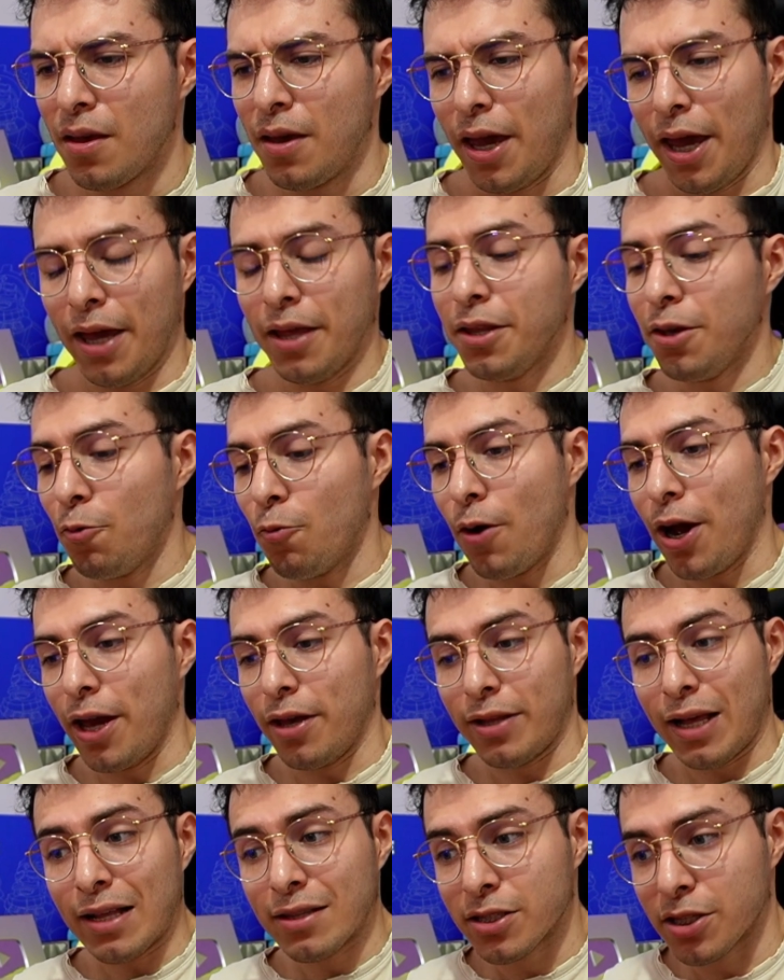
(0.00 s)
Anyway,
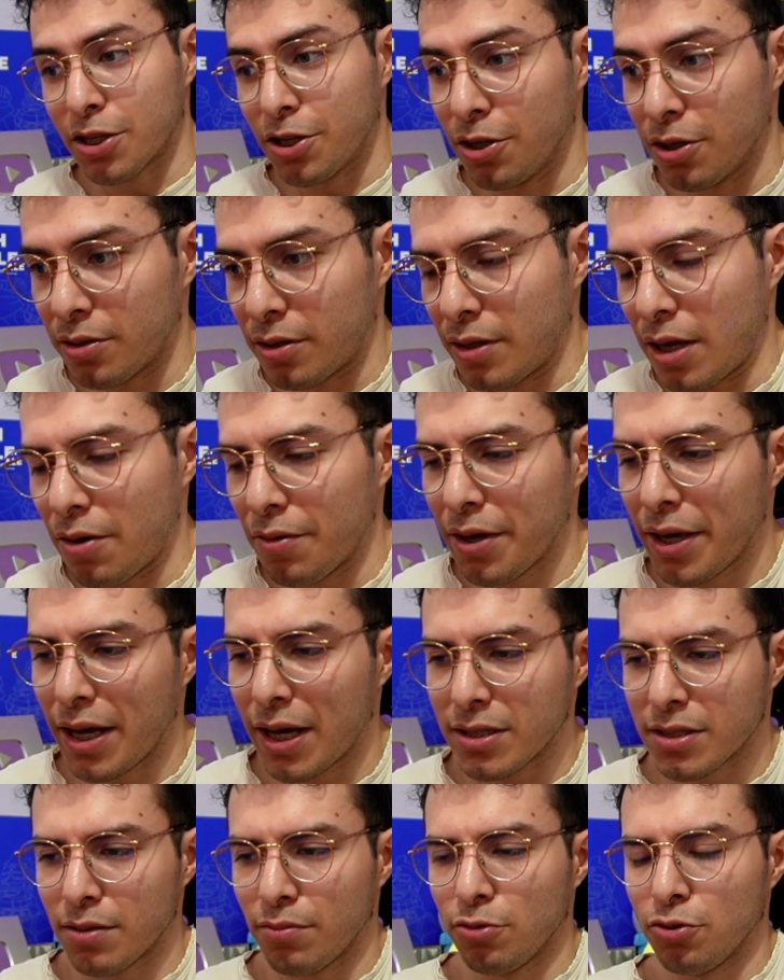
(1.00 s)
that's good. Now he
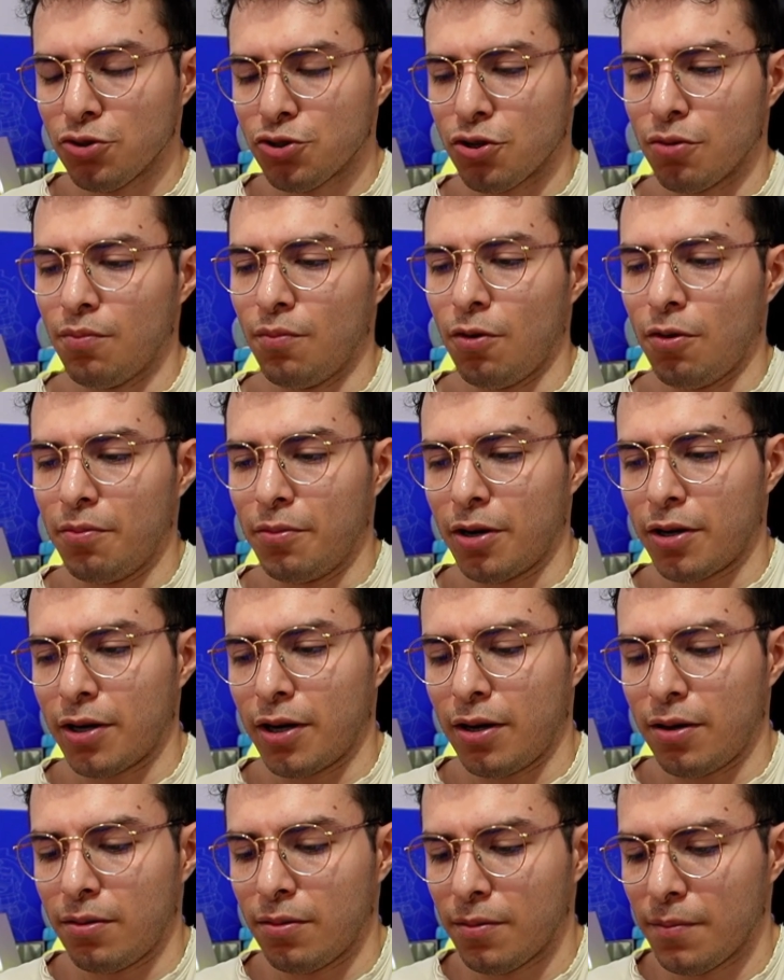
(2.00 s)
has Evolution Bomber
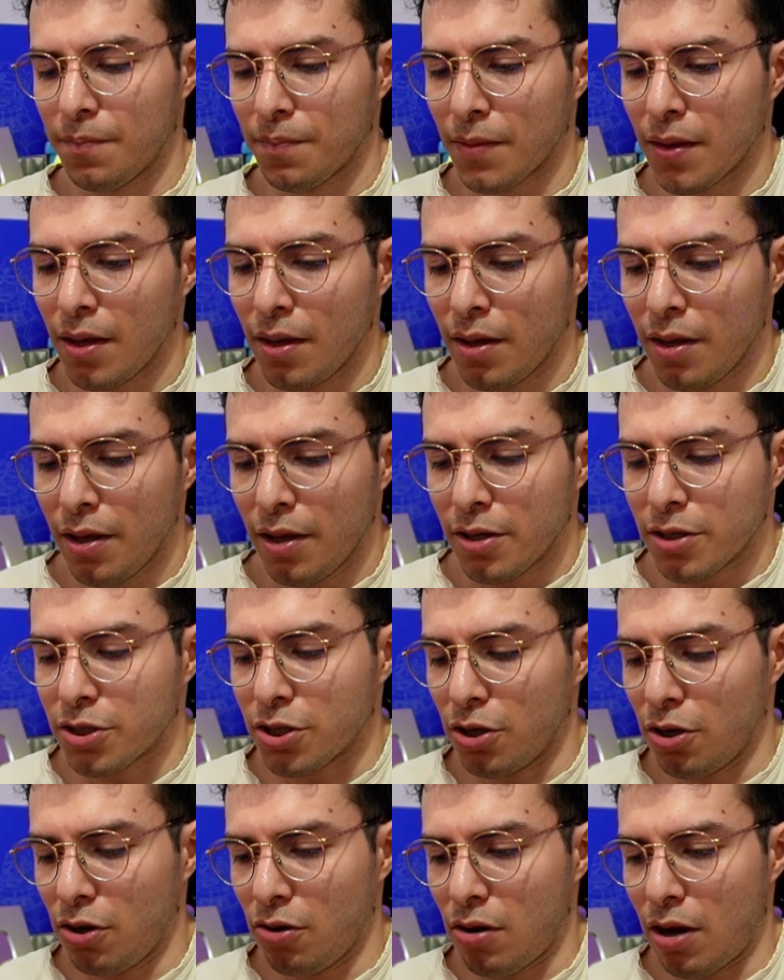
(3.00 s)
now.
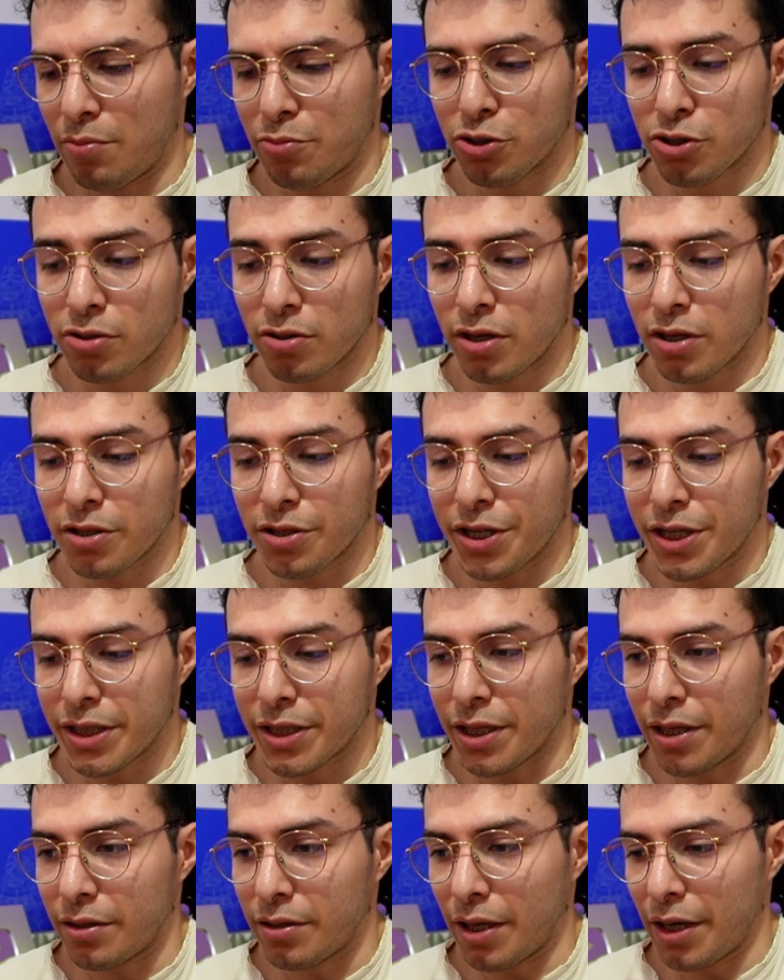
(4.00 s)
So I'm just gonna
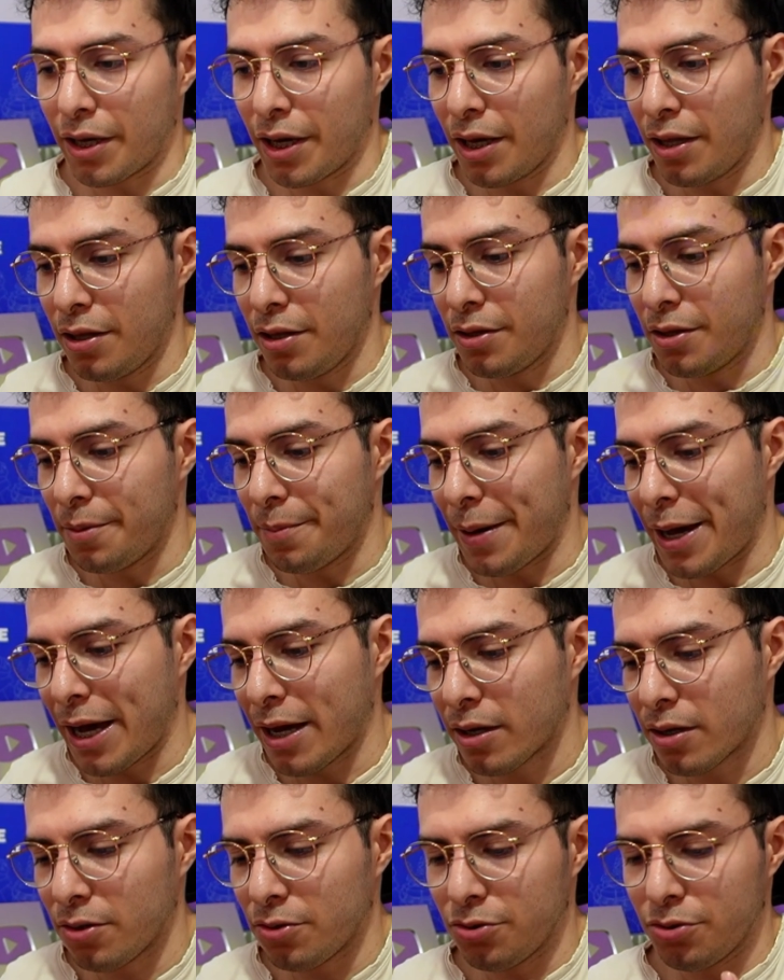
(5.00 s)
reset again in the
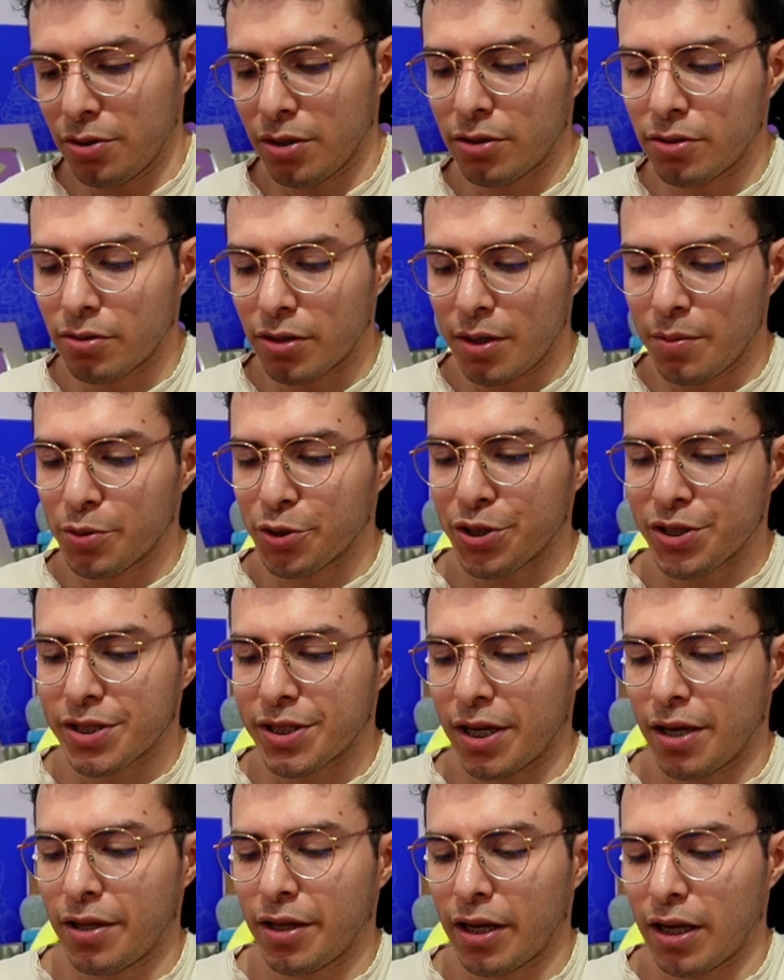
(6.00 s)
back. You need to keep
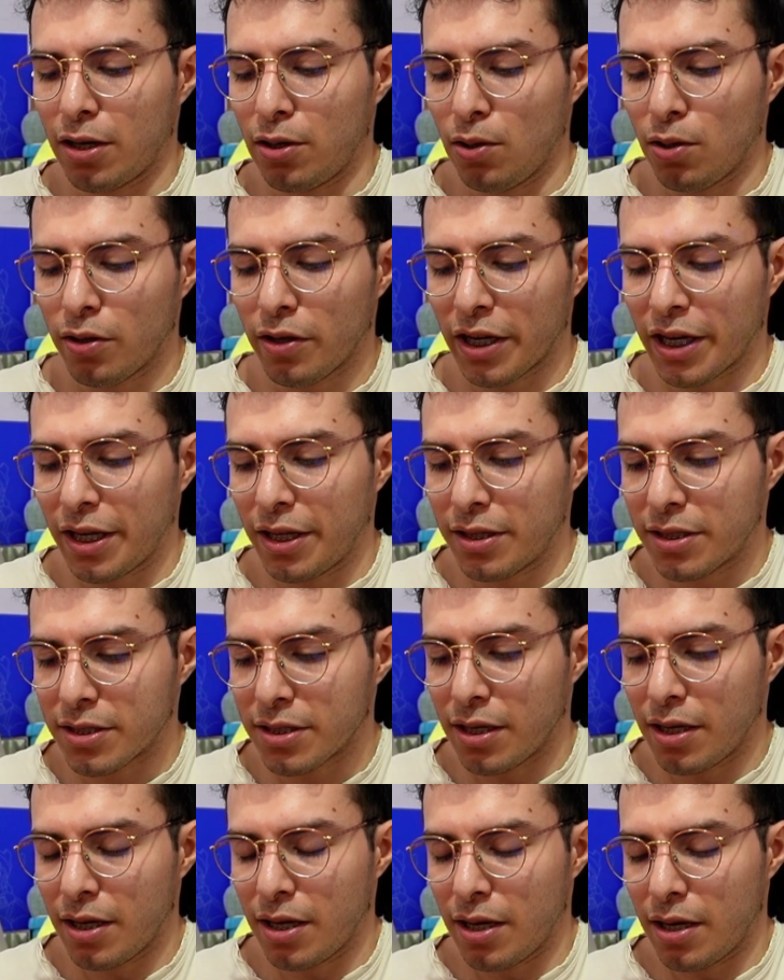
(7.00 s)
resetting a lot against
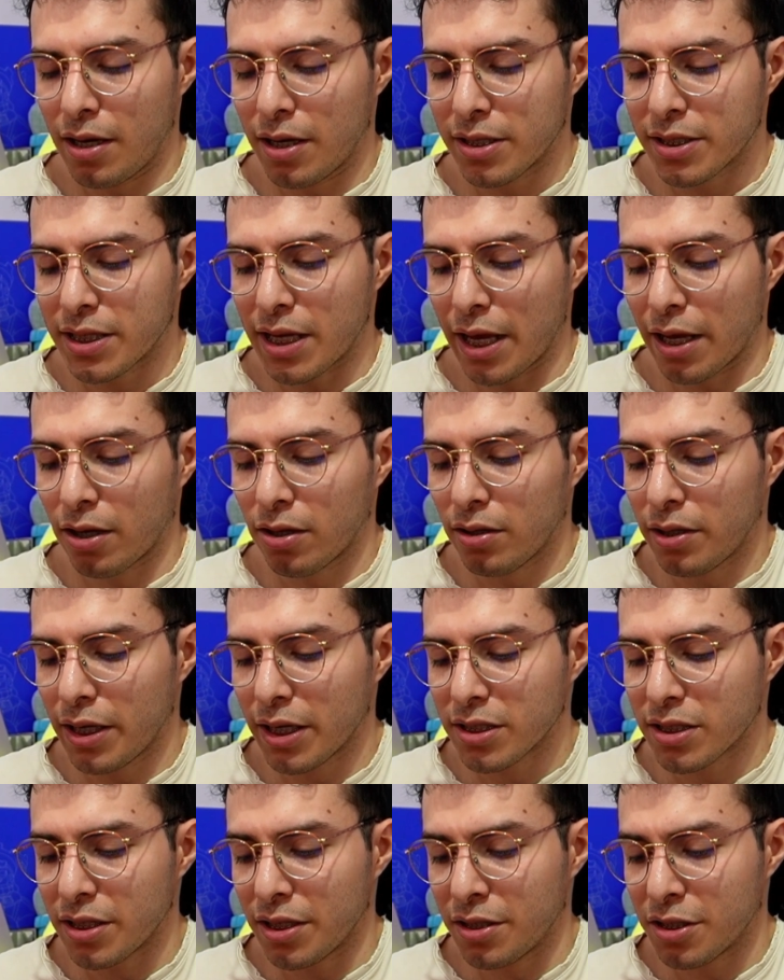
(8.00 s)
Cycle
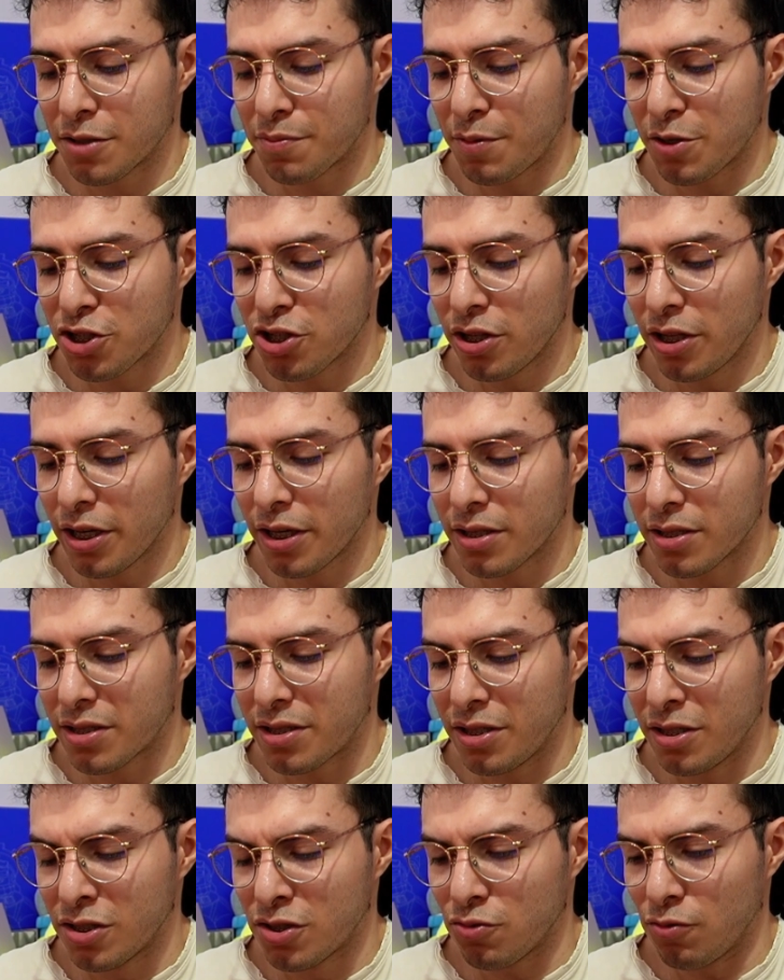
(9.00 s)
X and especially against
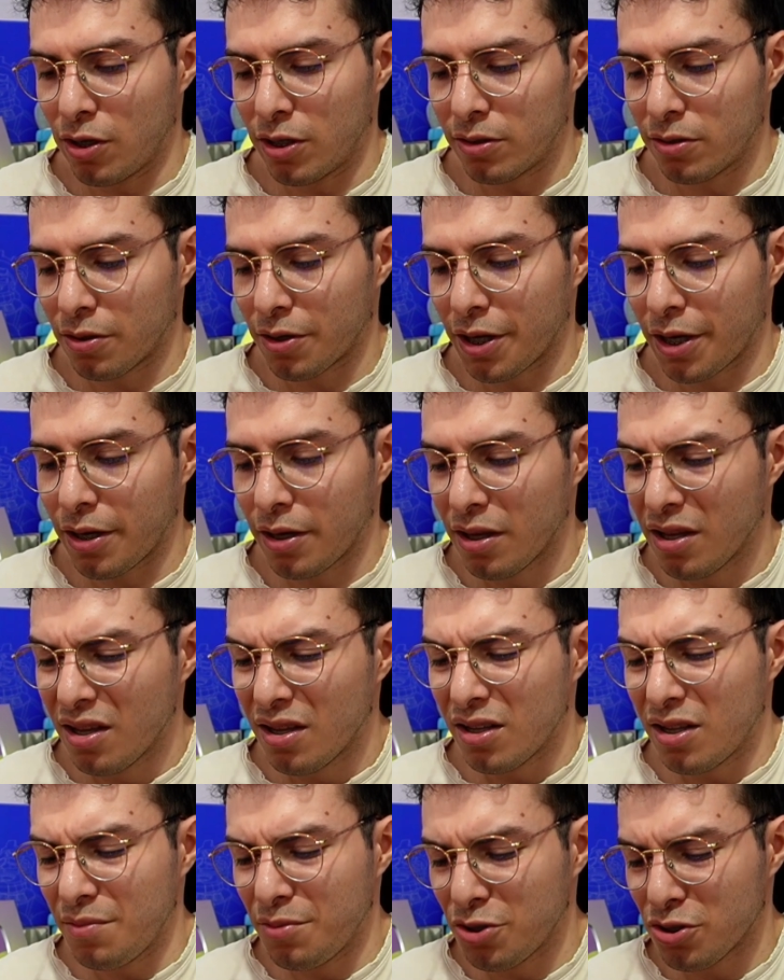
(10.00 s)
this one, okay?
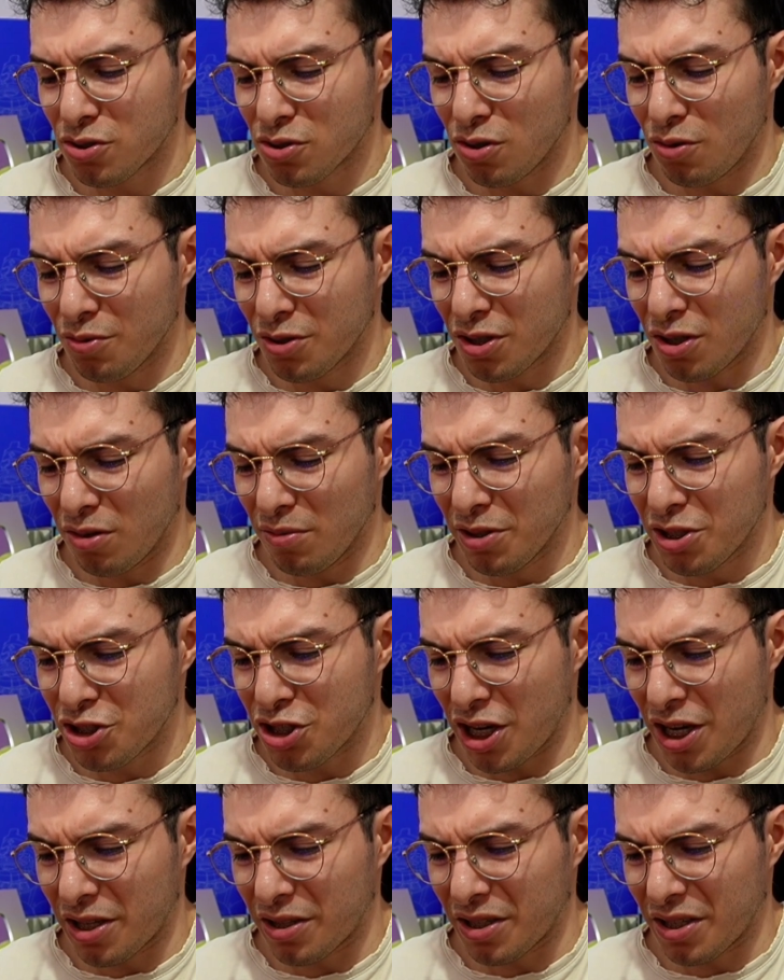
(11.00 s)
Let me just go with Goblin
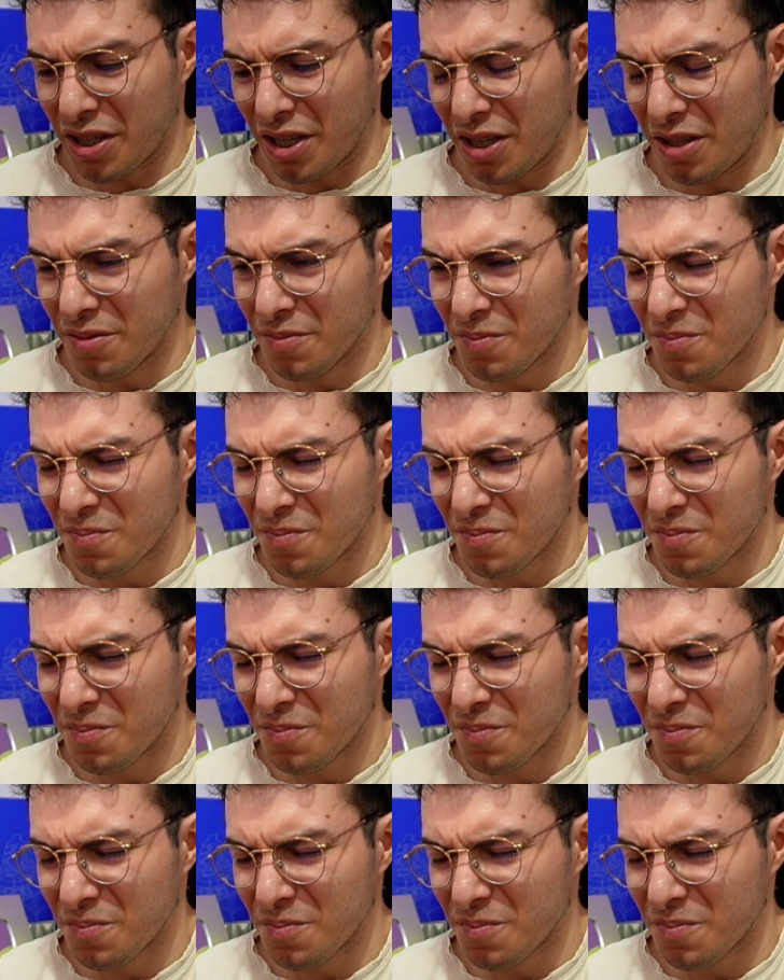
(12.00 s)
Giant again.